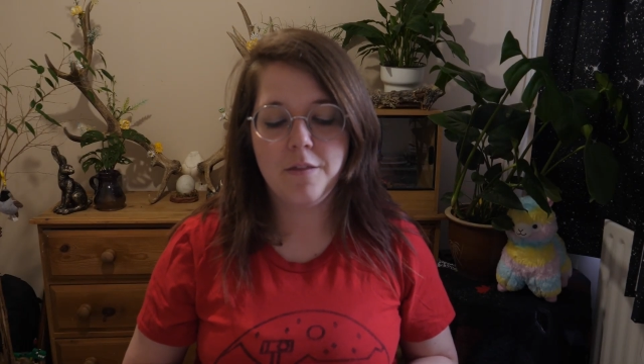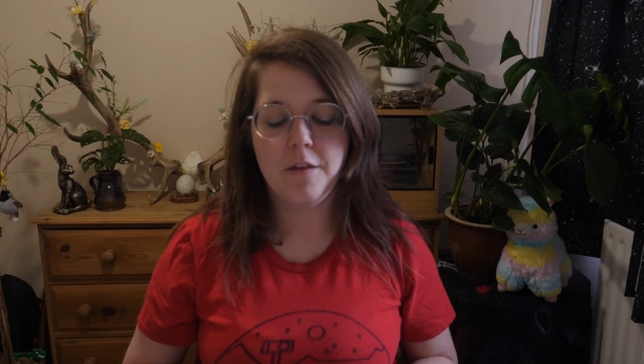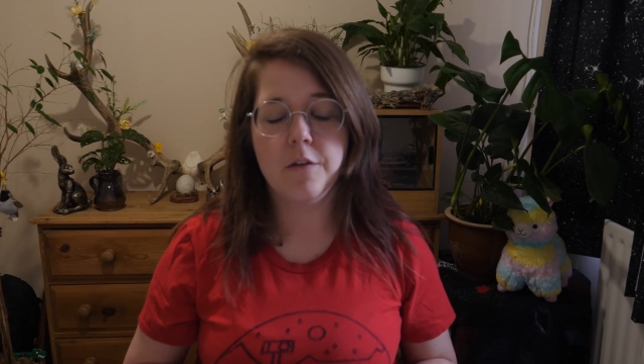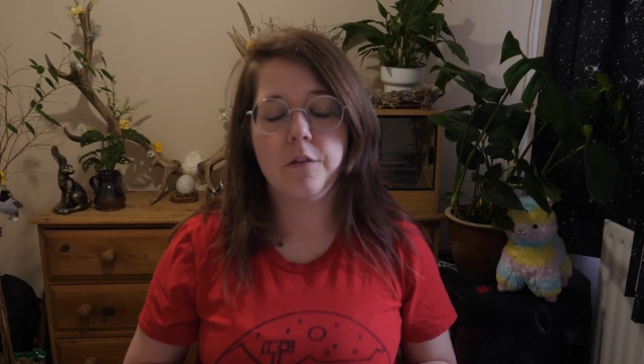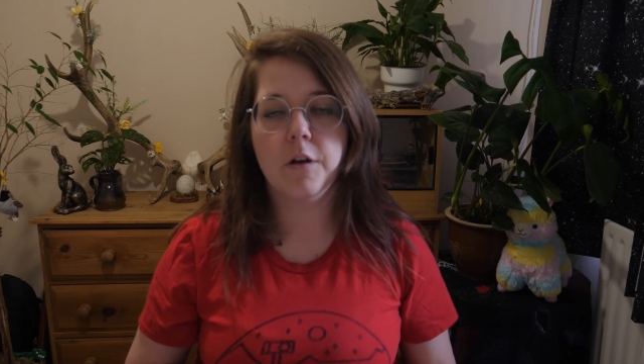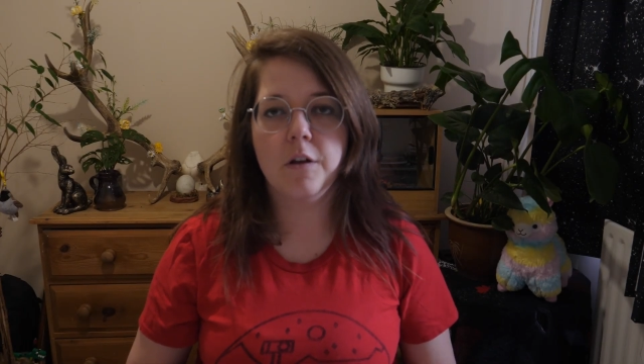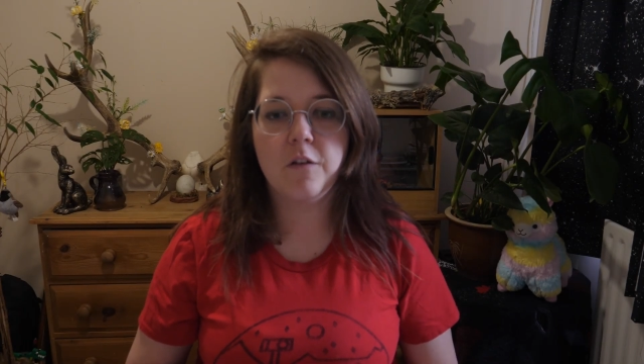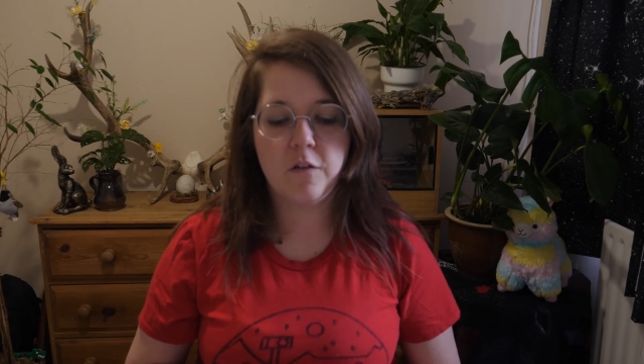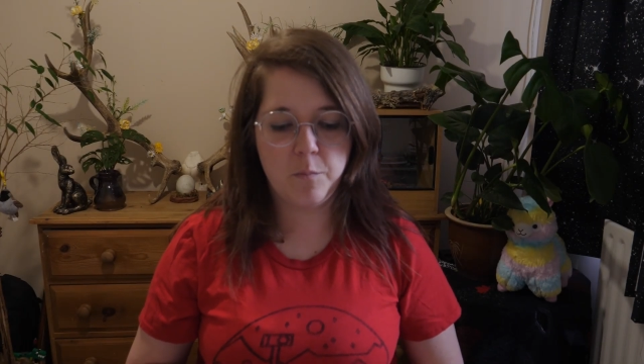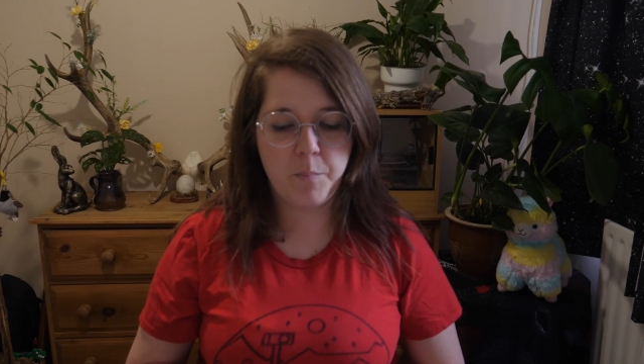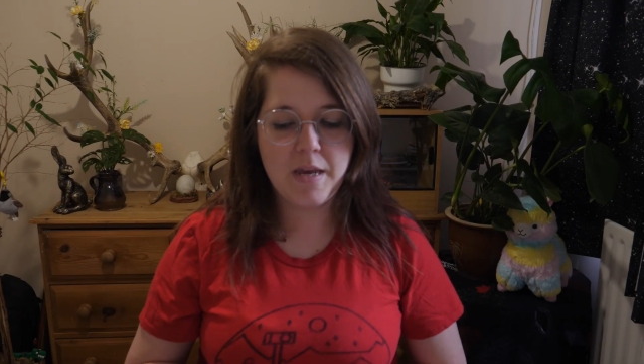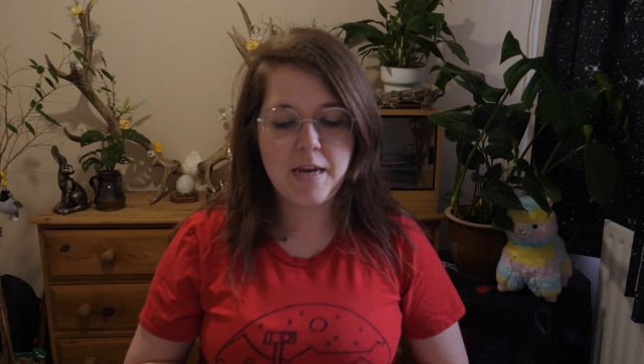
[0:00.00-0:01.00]
that's gonna
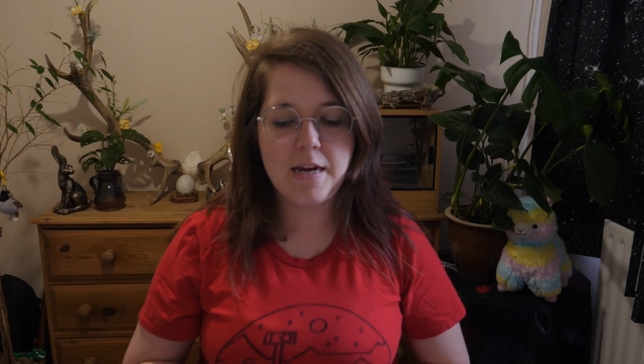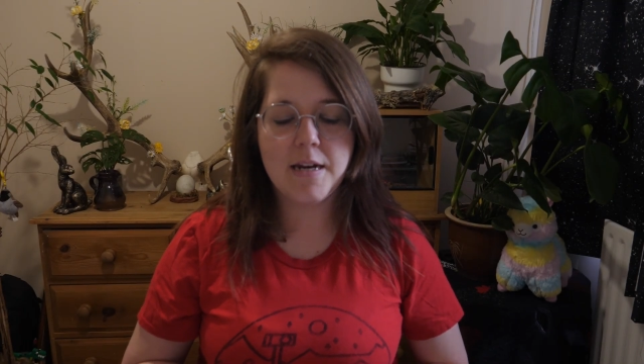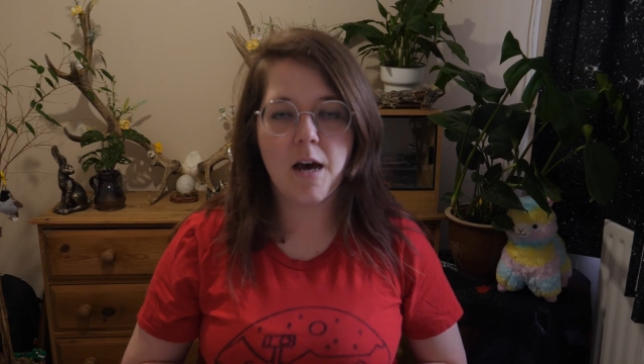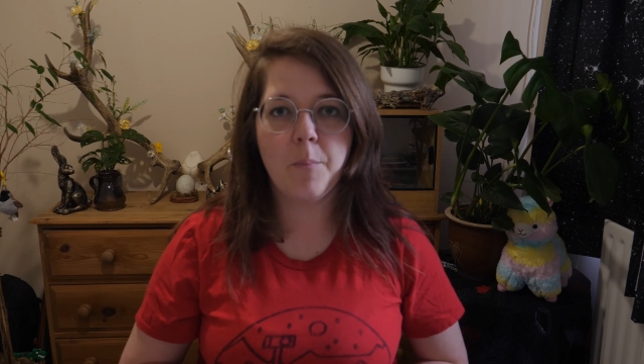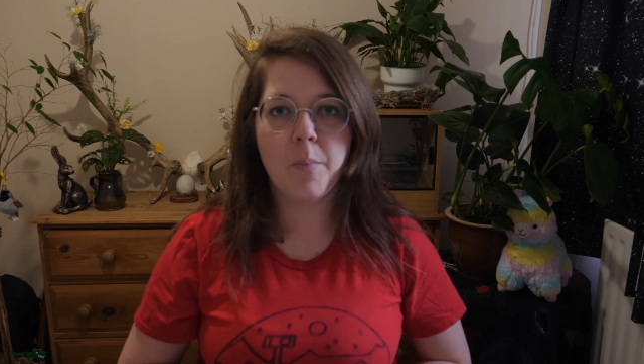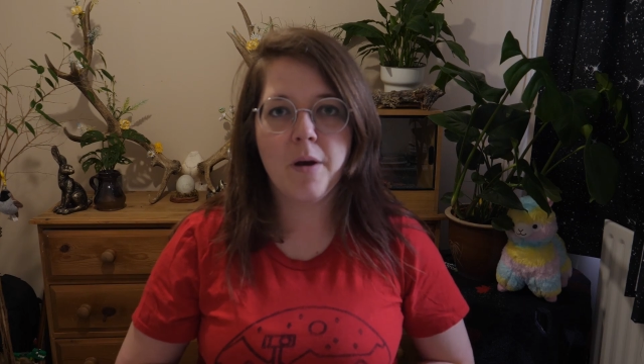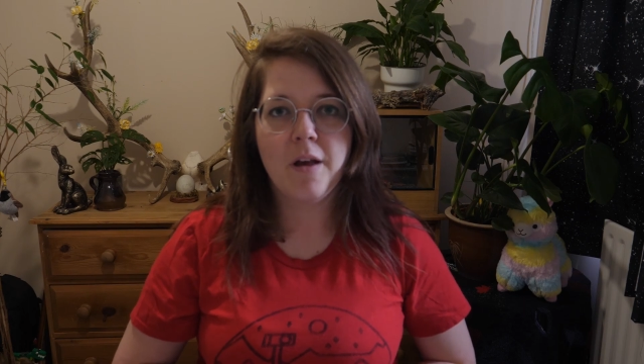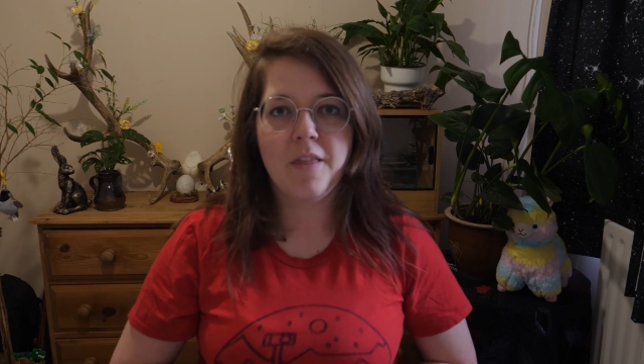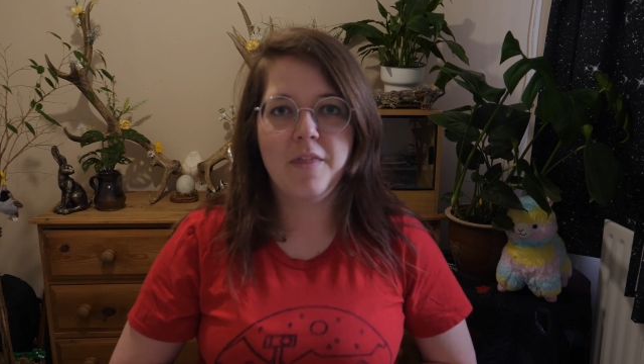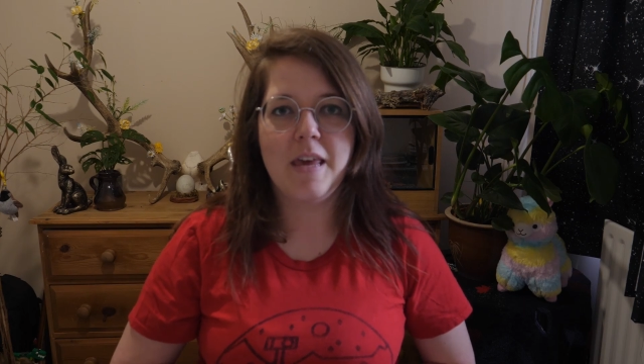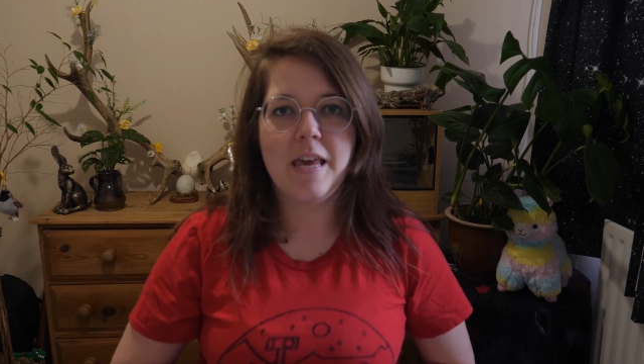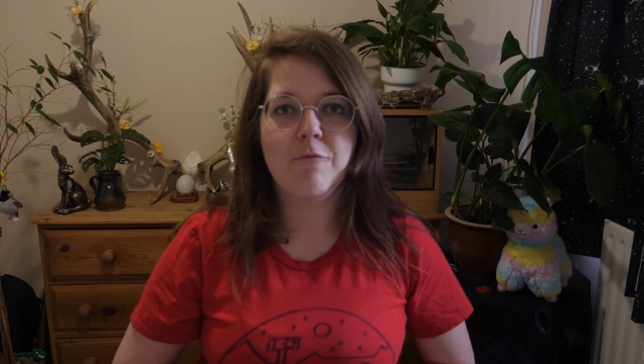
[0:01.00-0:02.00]
speed up
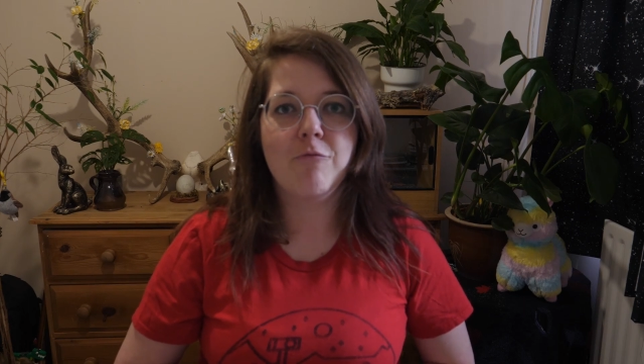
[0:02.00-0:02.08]
the